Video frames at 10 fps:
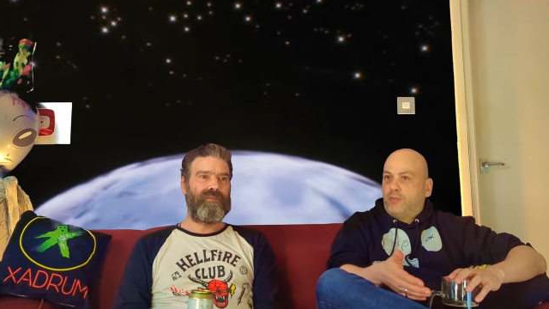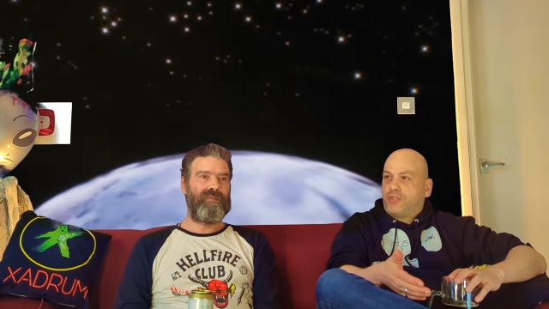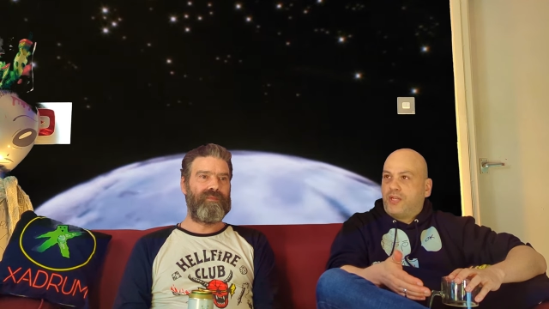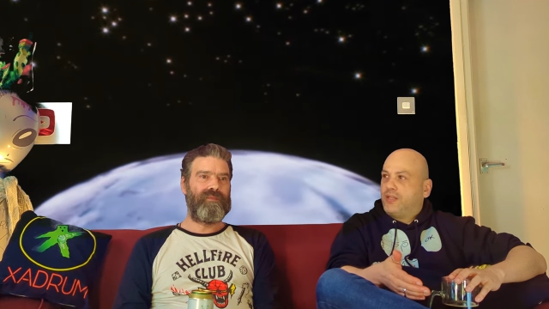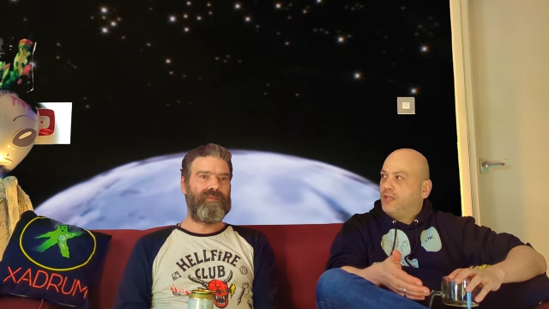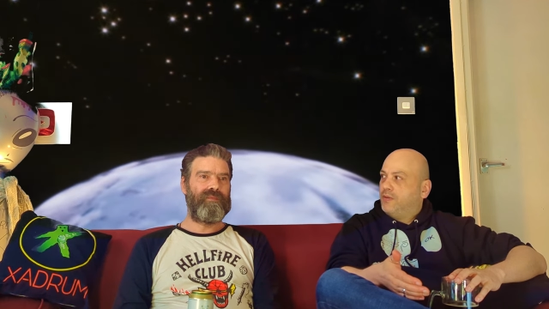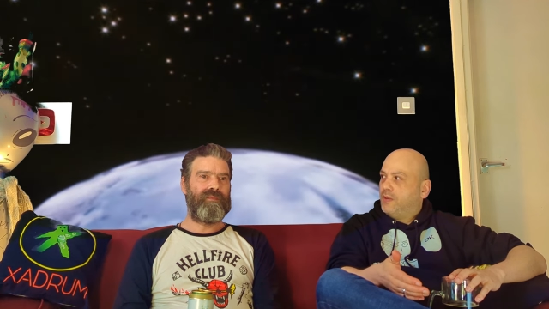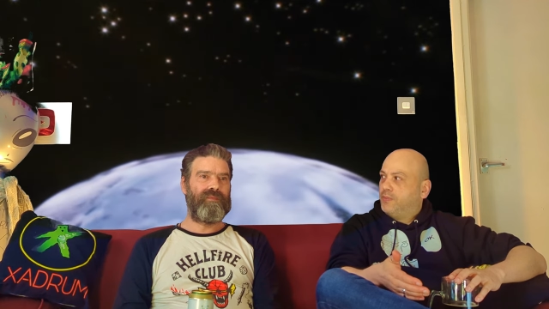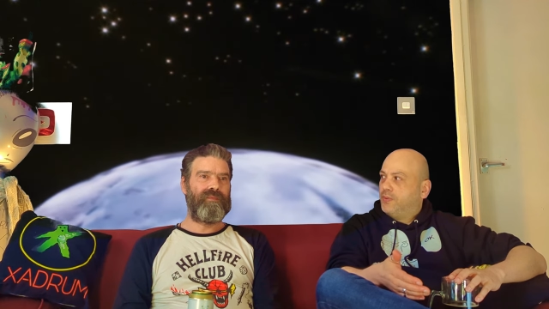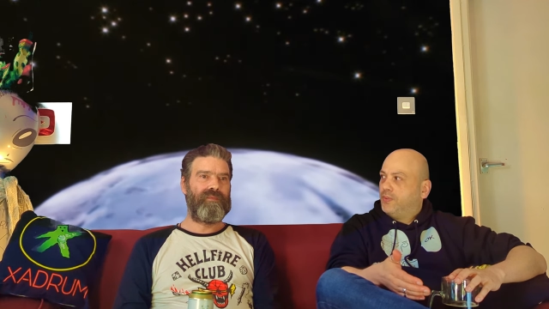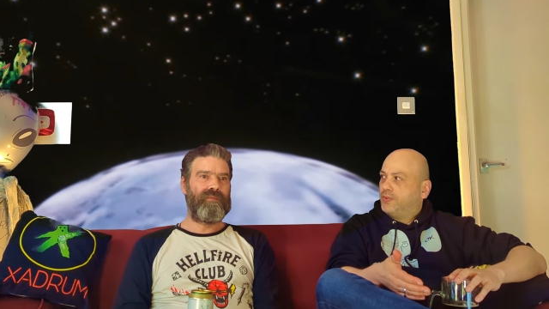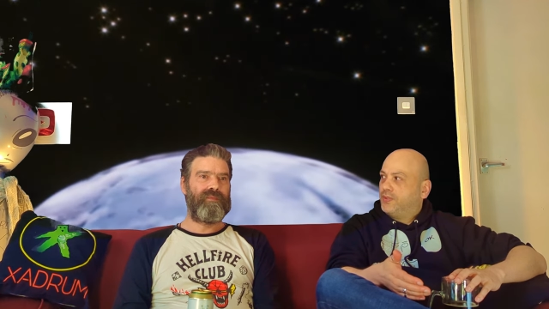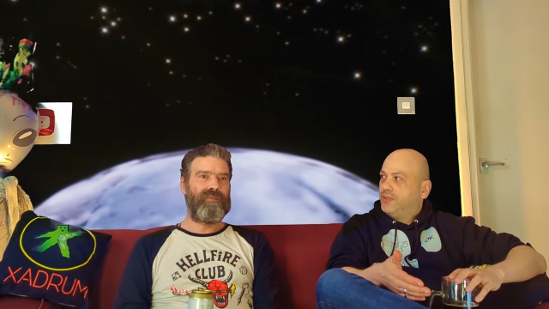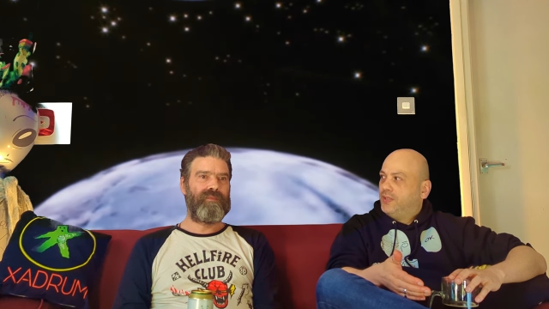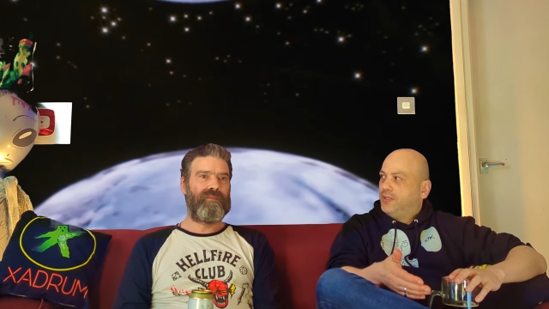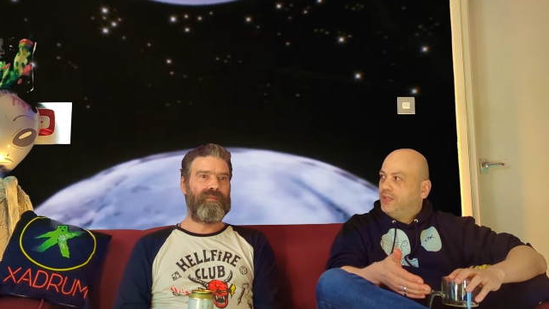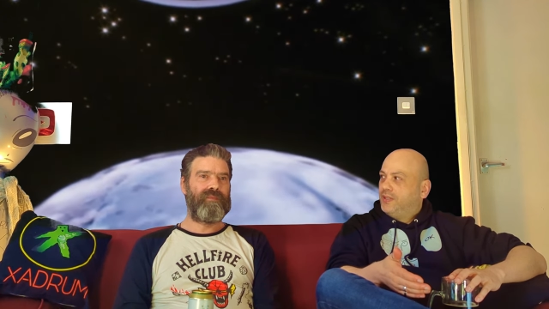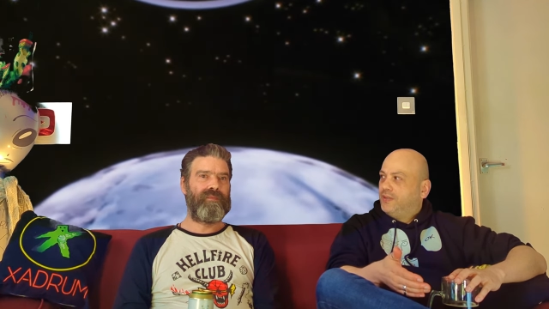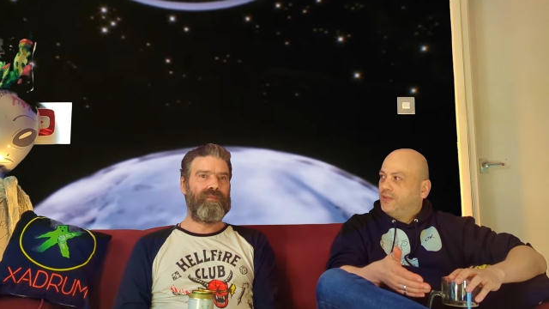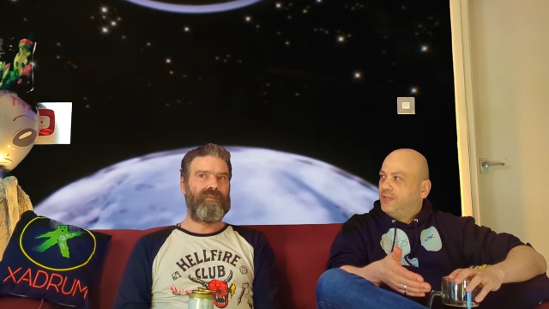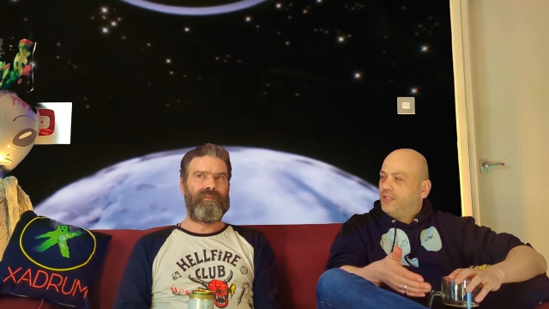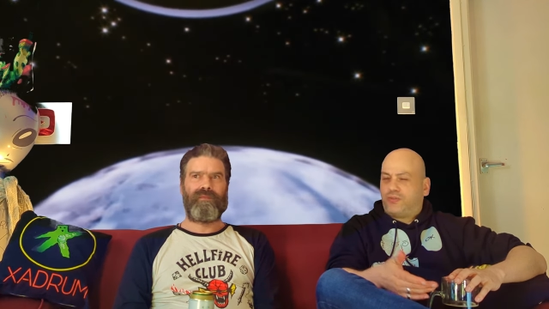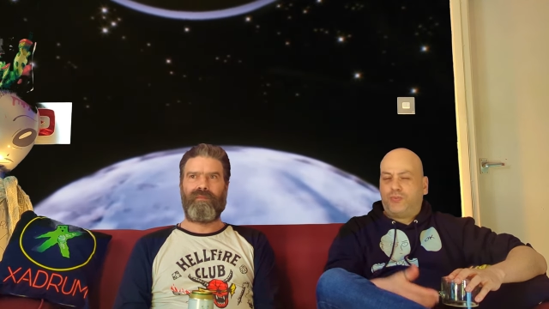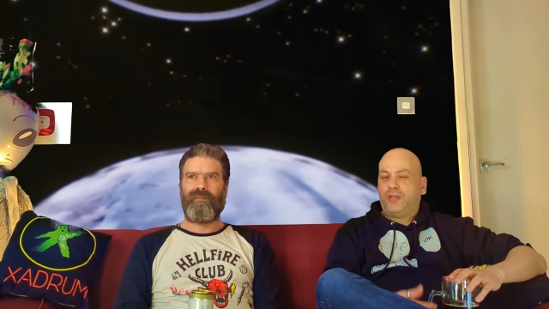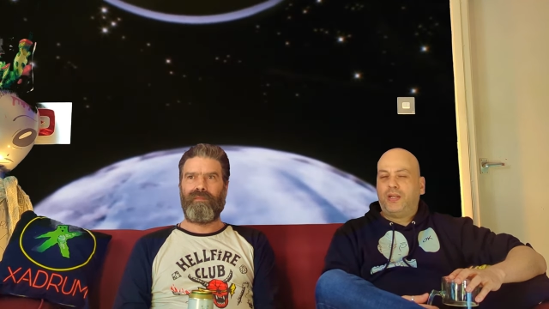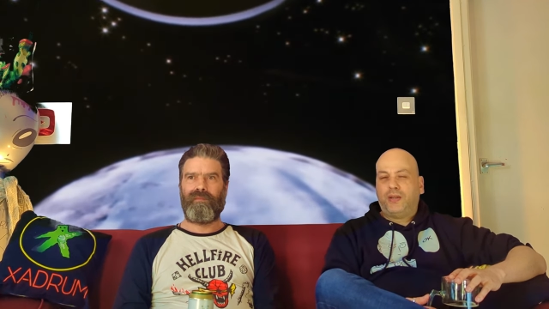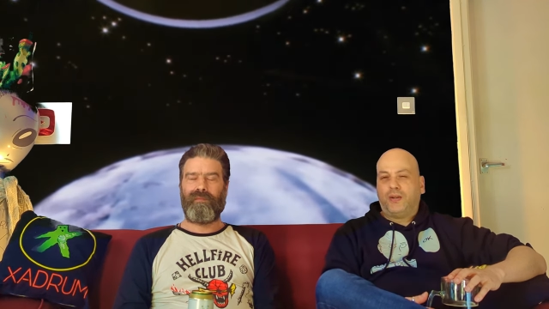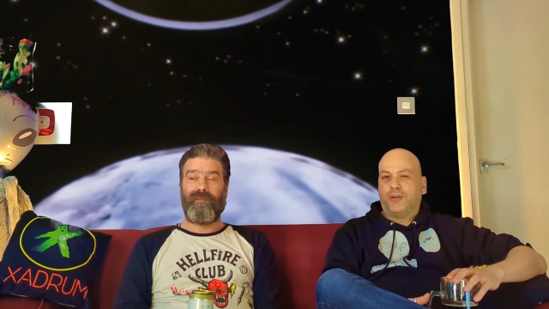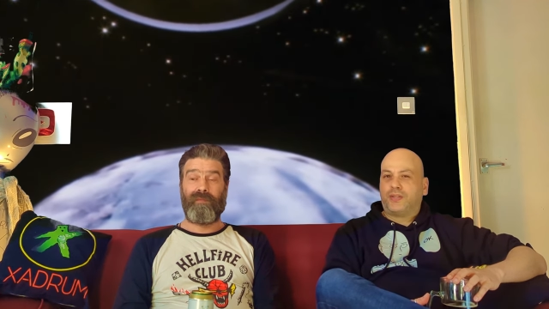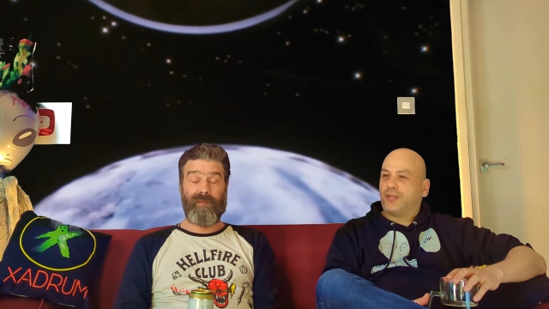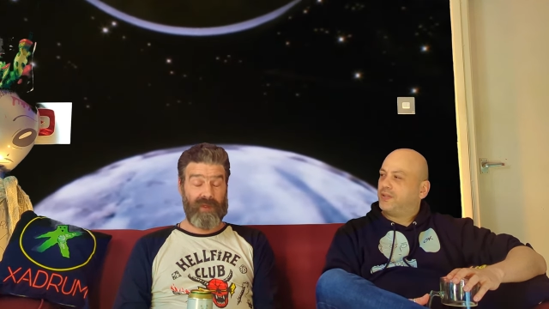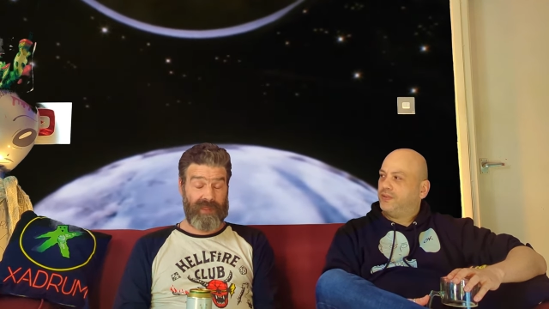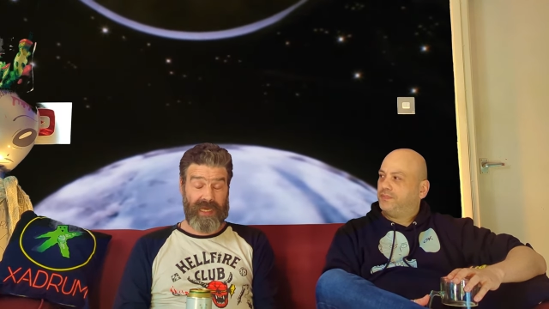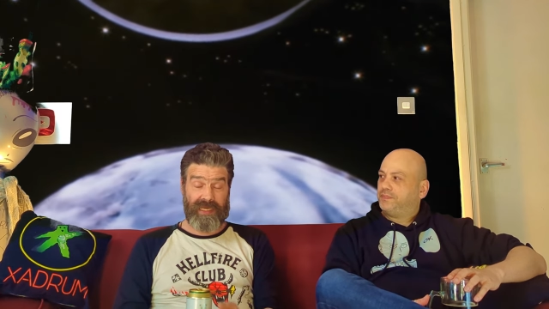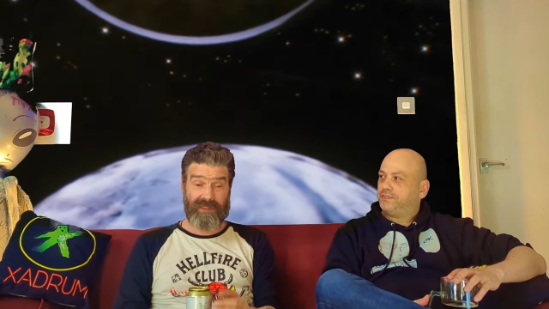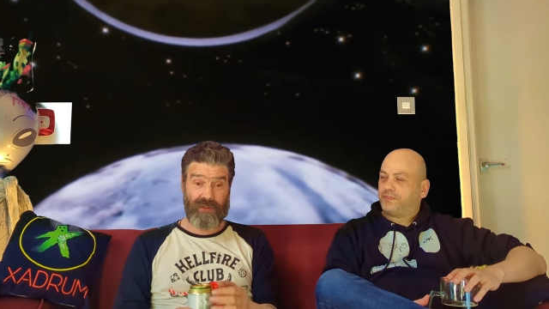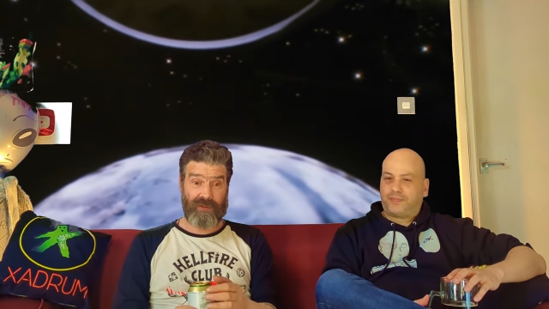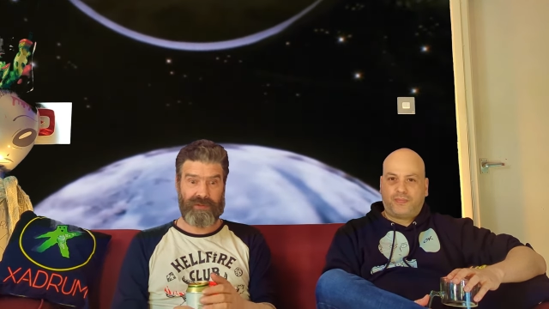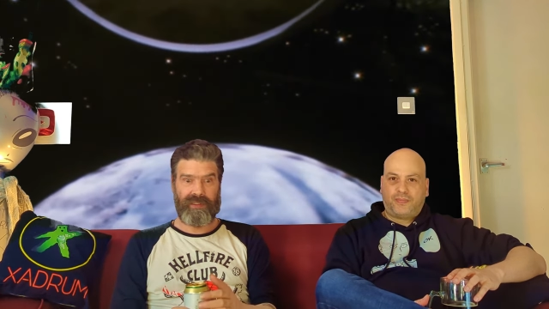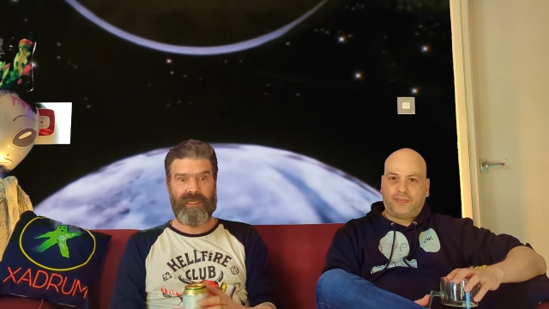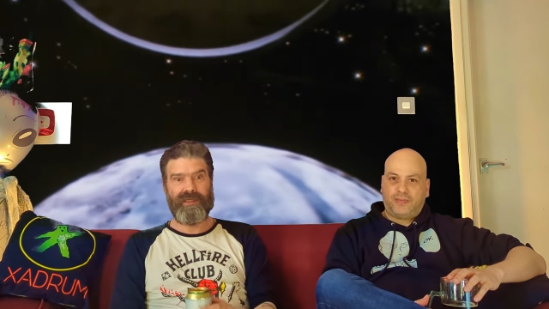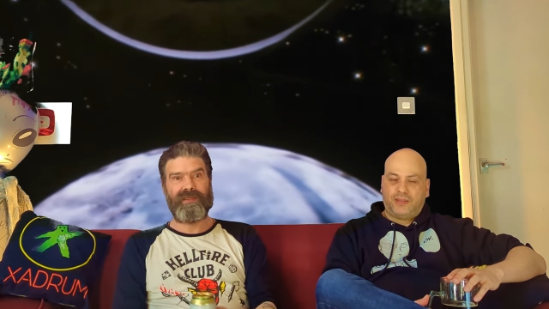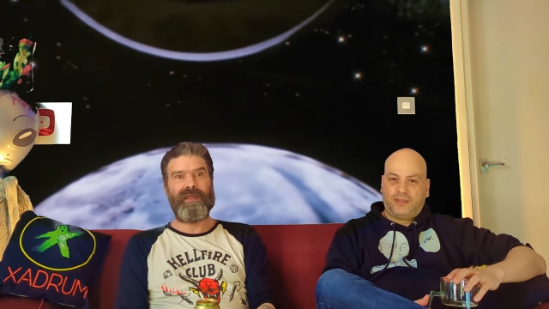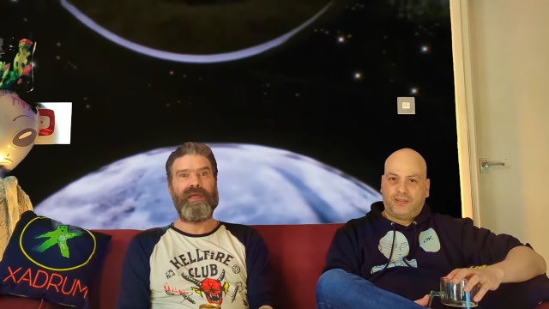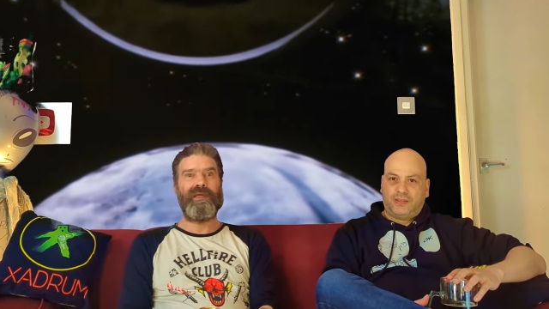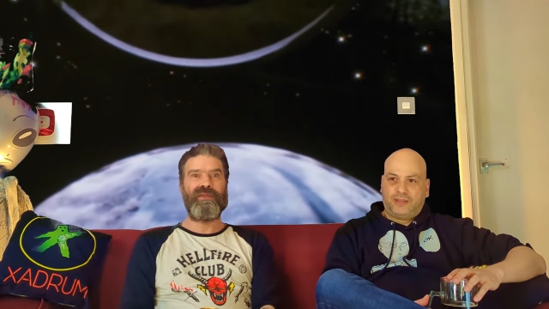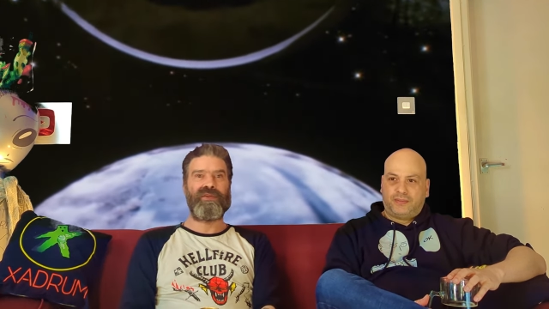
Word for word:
Speaker 1: it was taking abroad. It's really odd.
Speaker 2: That is odd. Yes, that is